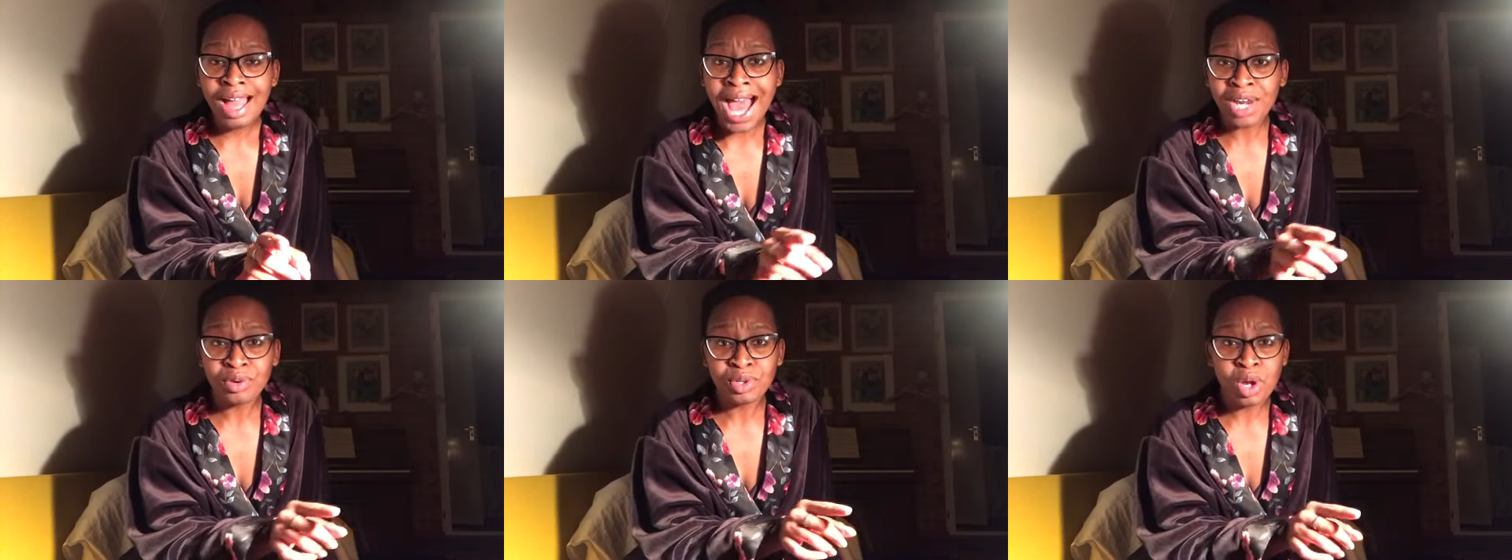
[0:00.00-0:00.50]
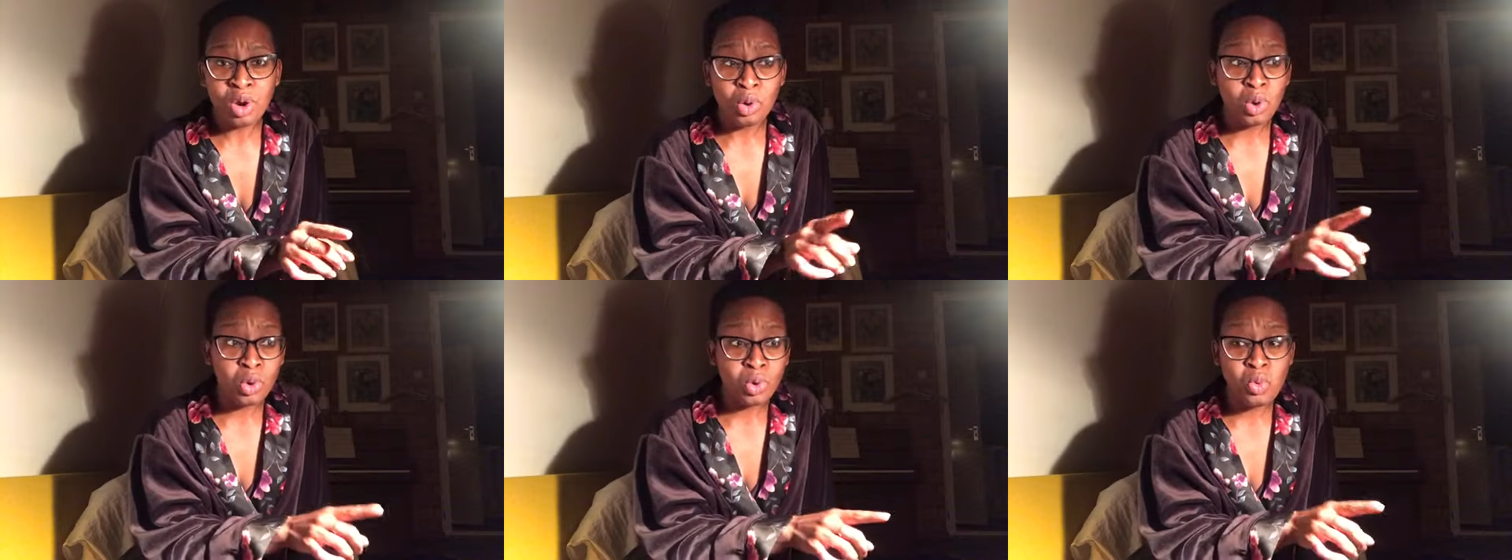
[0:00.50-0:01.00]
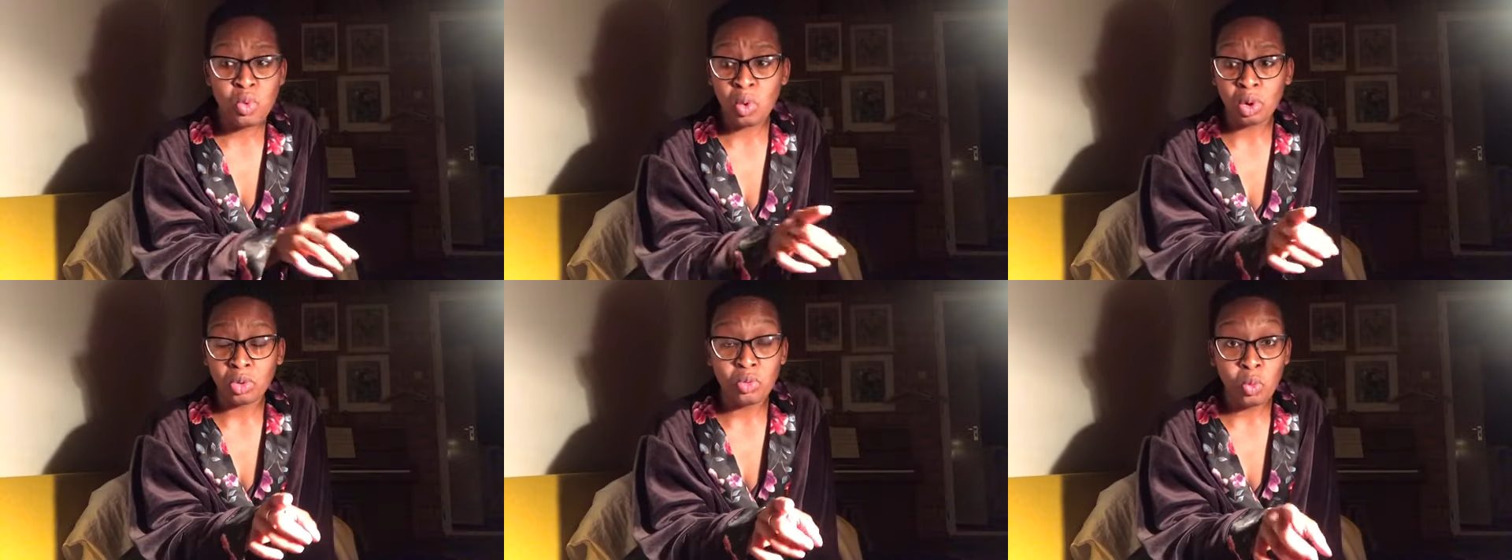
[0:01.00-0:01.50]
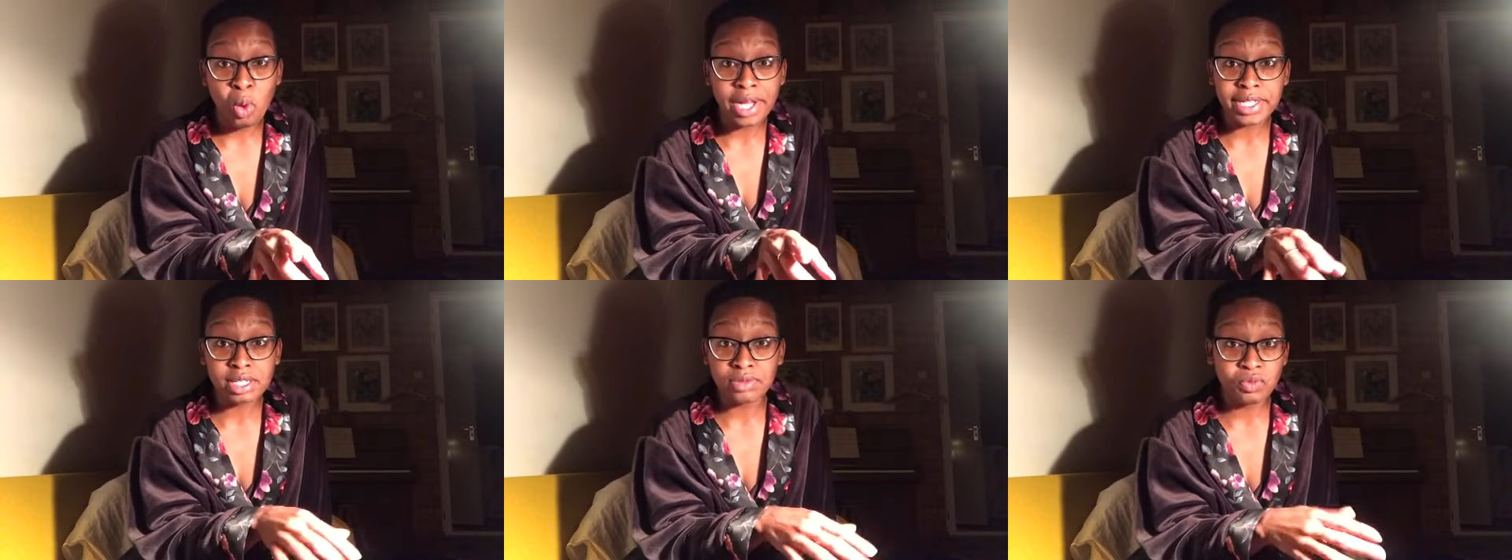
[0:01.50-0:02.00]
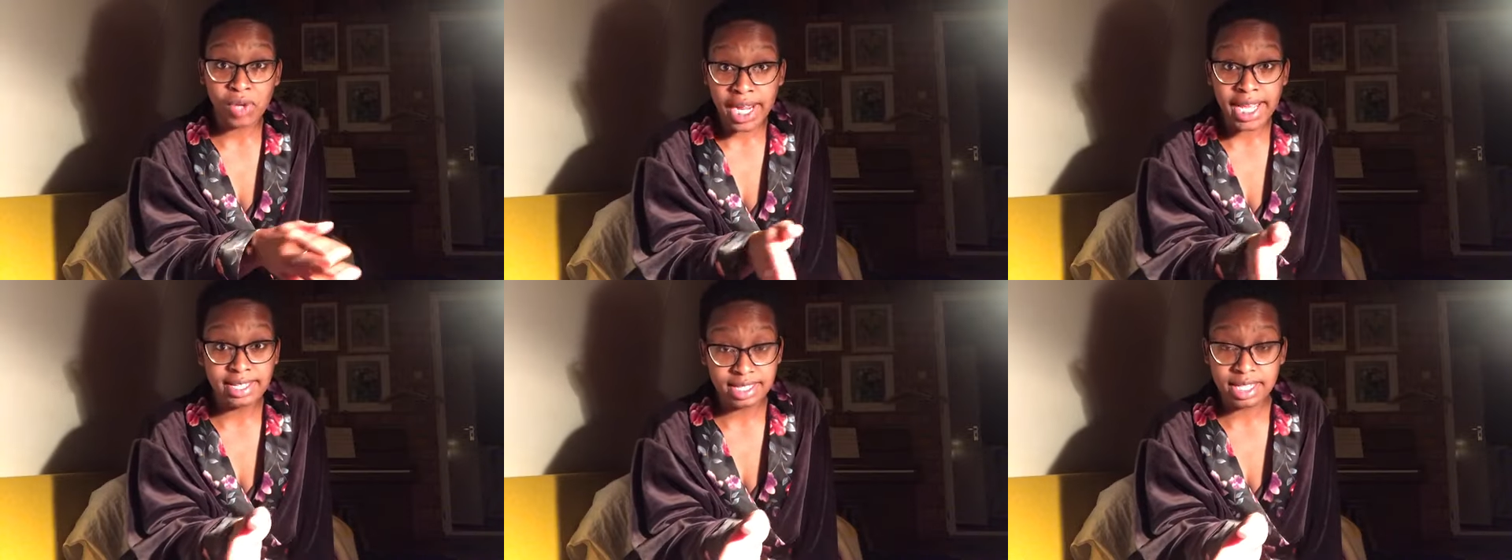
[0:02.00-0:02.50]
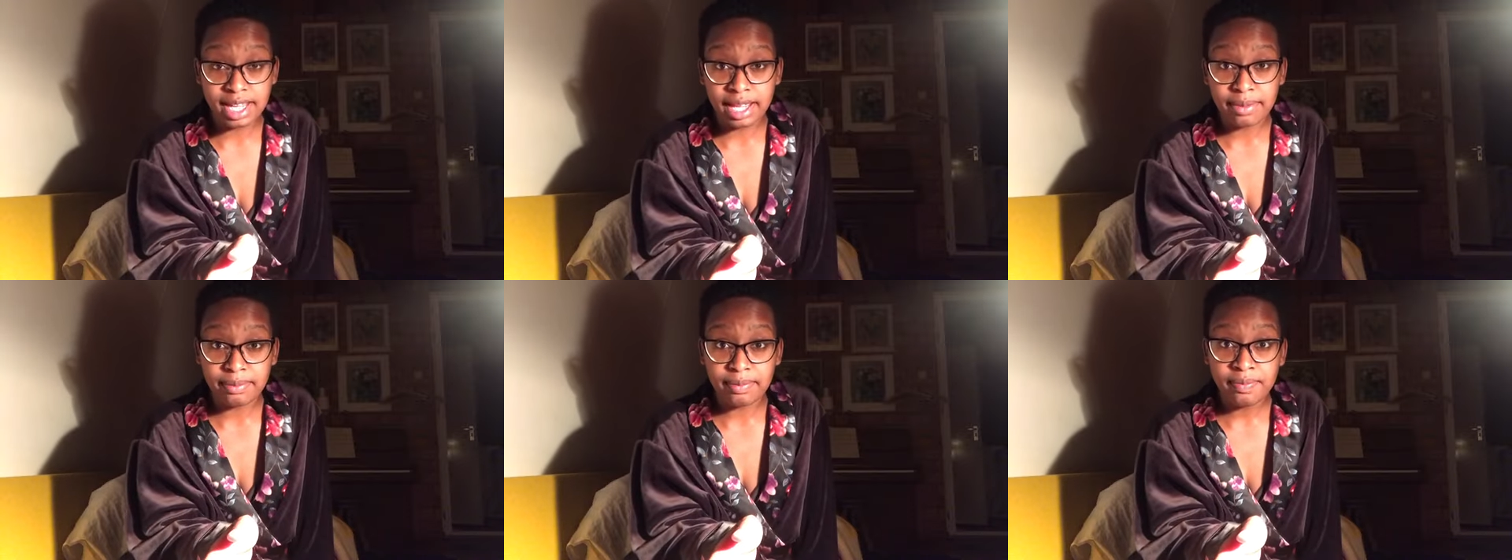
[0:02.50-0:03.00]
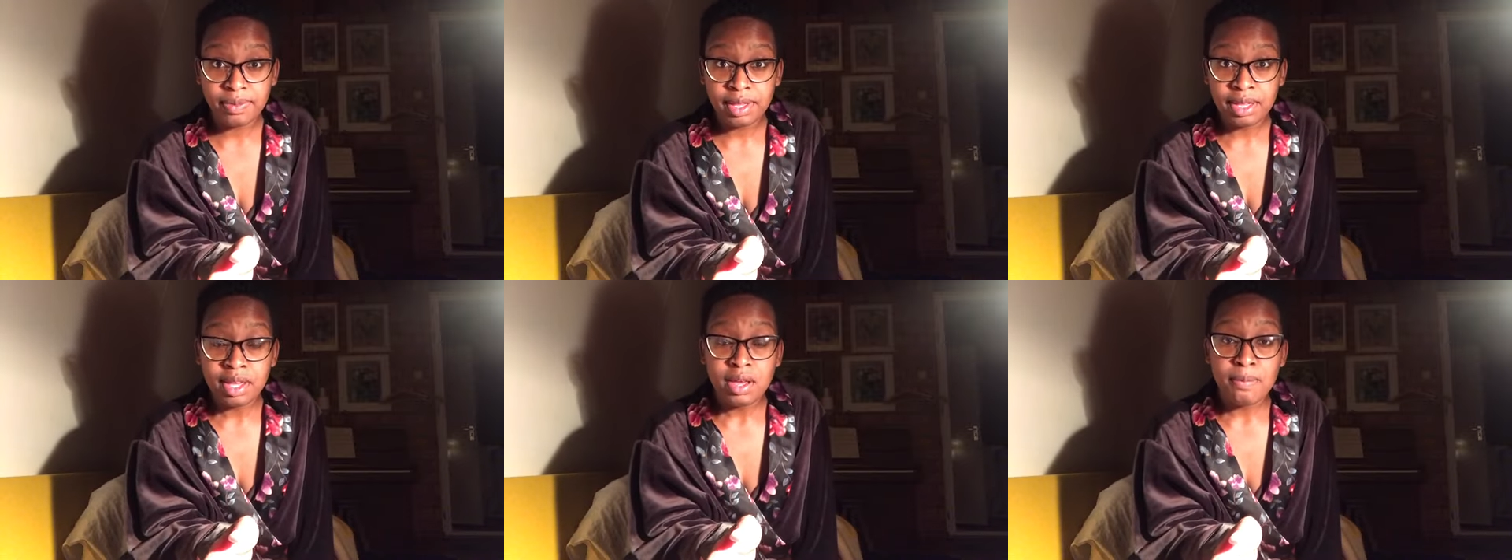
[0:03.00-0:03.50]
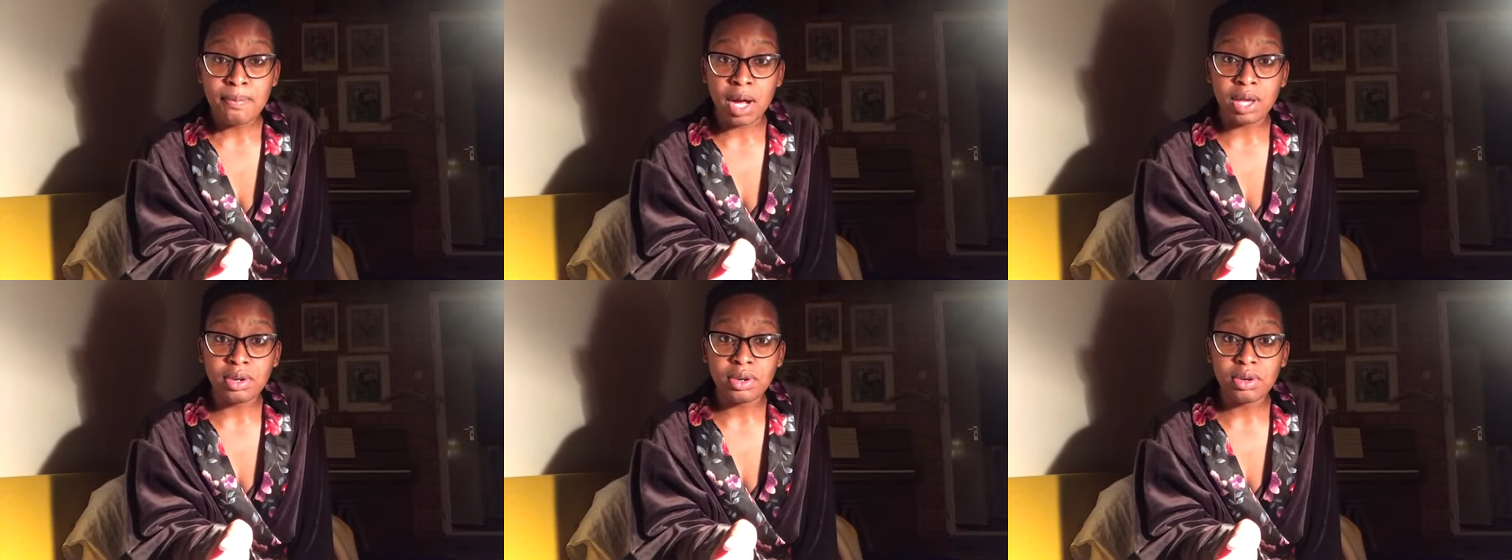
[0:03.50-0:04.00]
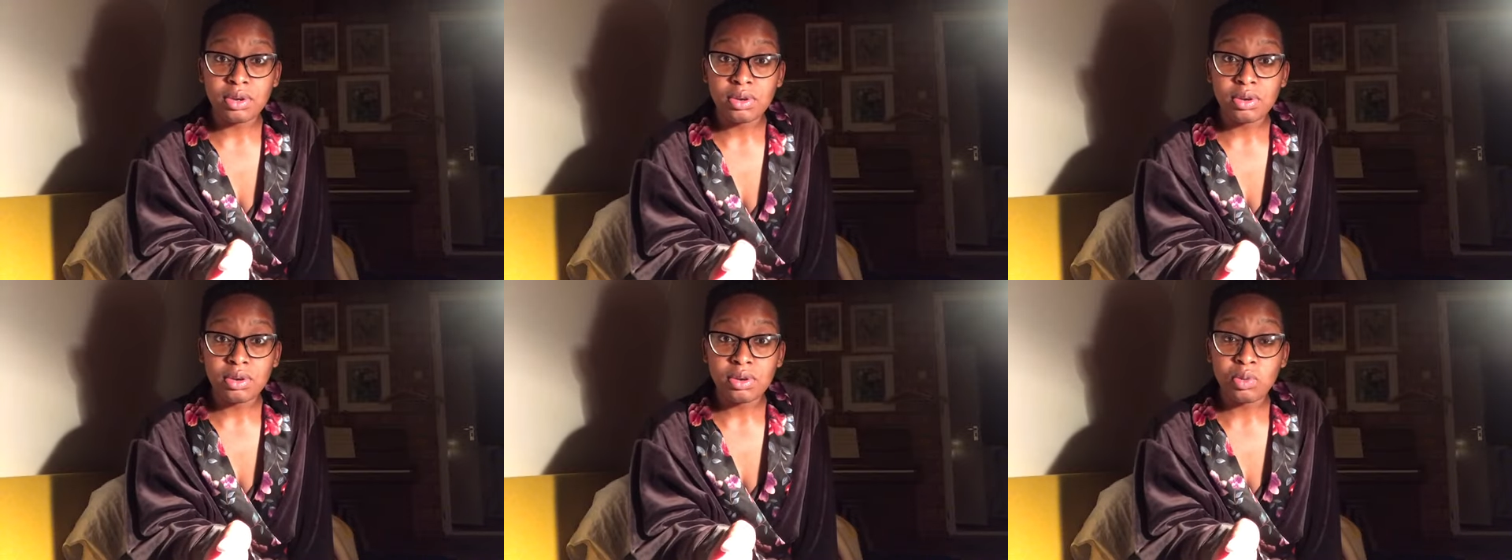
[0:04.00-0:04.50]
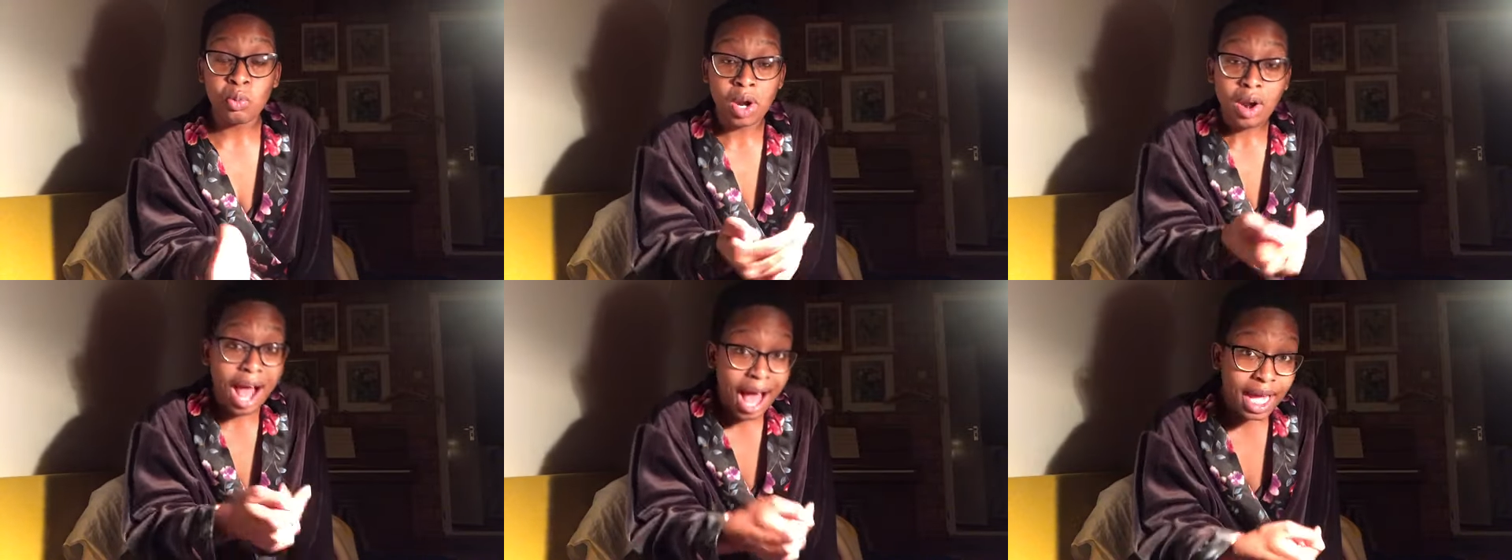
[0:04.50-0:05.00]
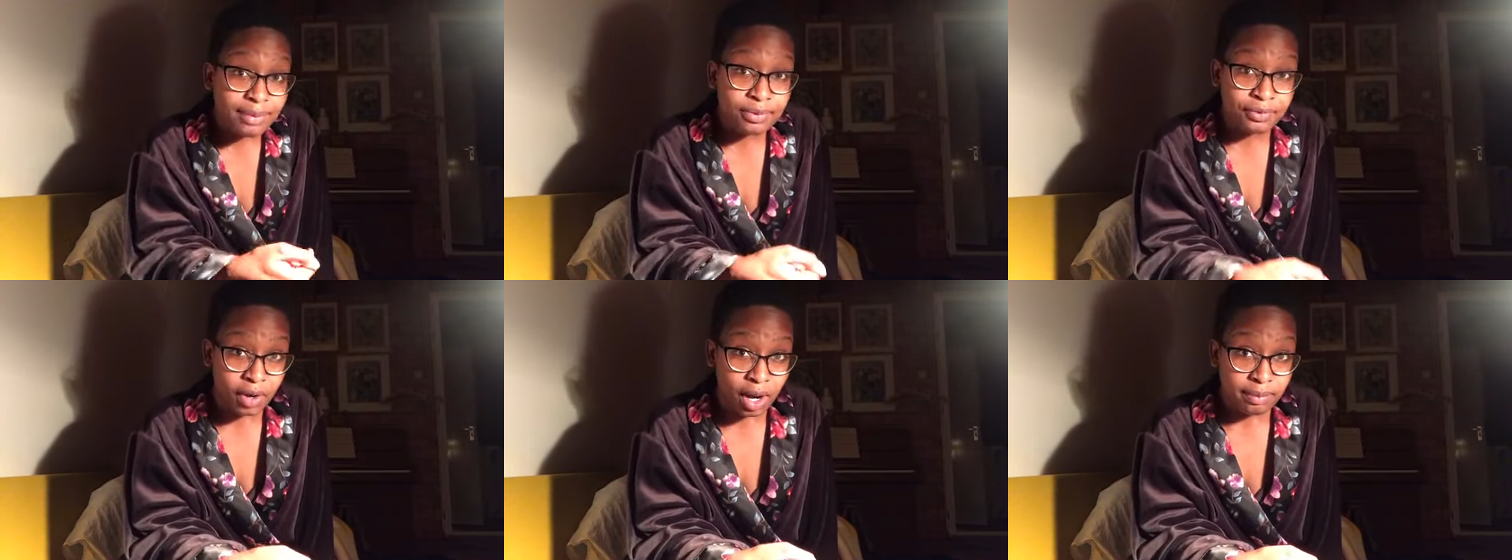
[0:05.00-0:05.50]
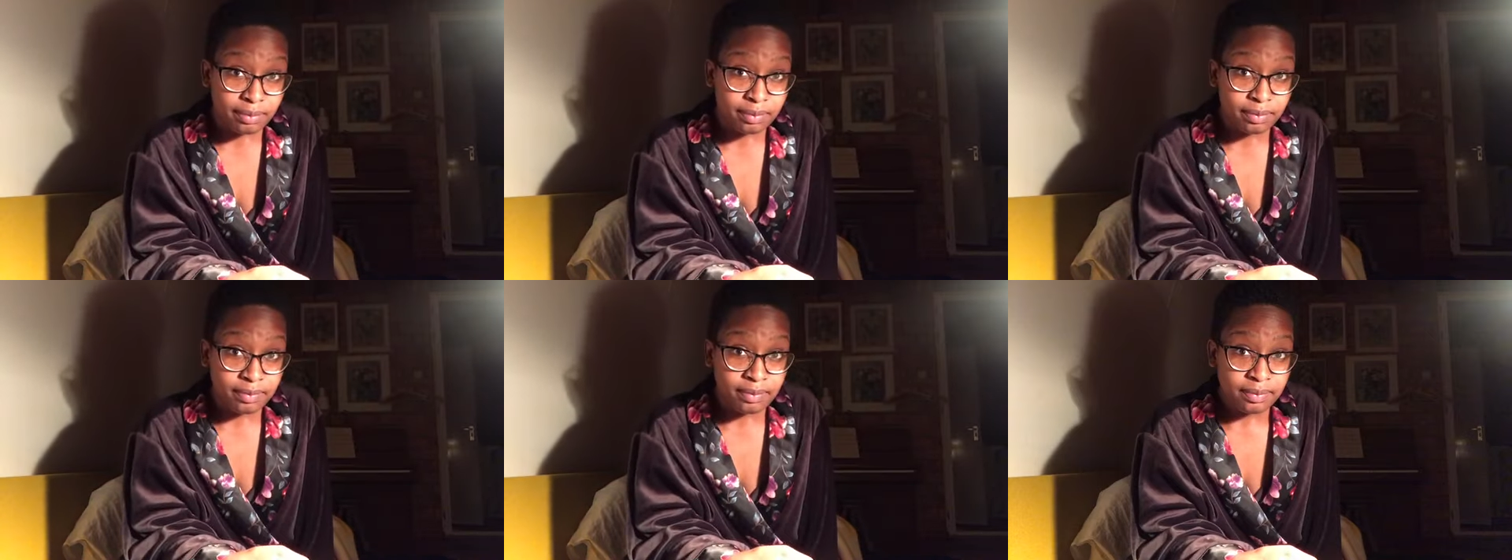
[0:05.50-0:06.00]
I don't know who or what raised him, but where I'm from,